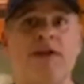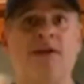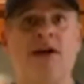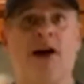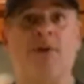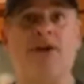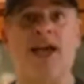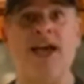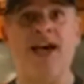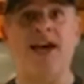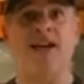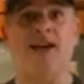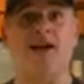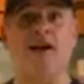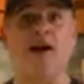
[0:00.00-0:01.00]
I want to
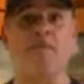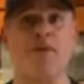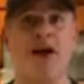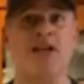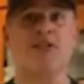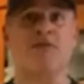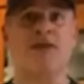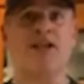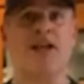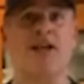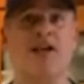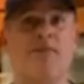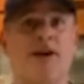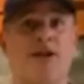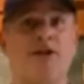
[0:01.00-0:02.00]
add approximately like
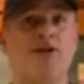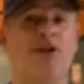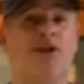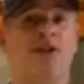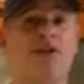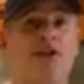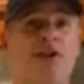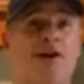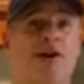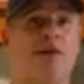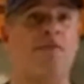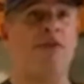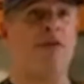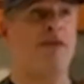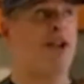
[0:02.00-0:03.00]
about a good
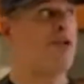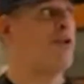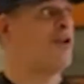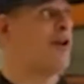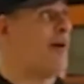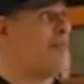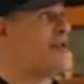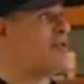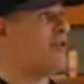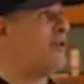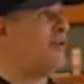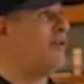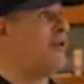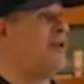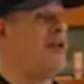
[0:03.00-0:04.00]
cup or
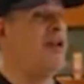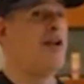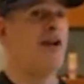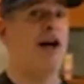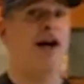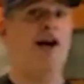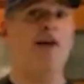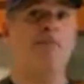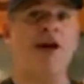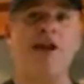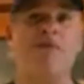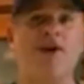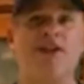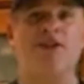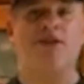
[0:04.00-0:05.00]
so. I
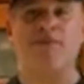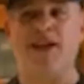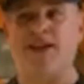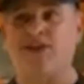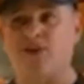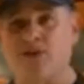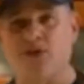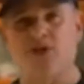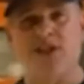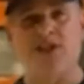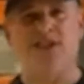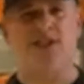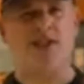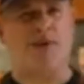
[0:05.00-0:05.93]
don't want it to make it too cheesy because I